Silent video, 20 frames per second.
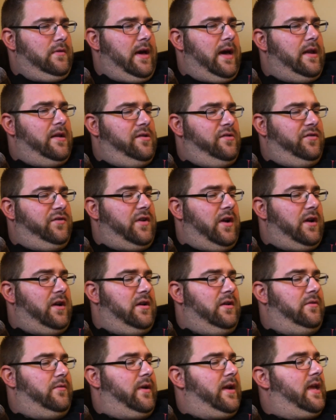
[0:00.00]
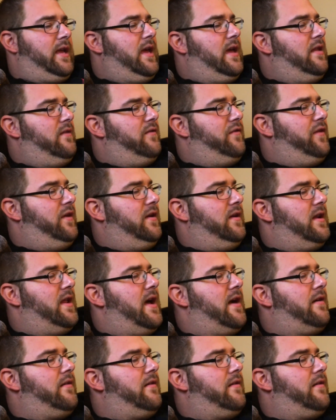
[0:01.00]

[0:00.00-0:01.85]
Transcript: How did you start a new one? I can't even figure it out.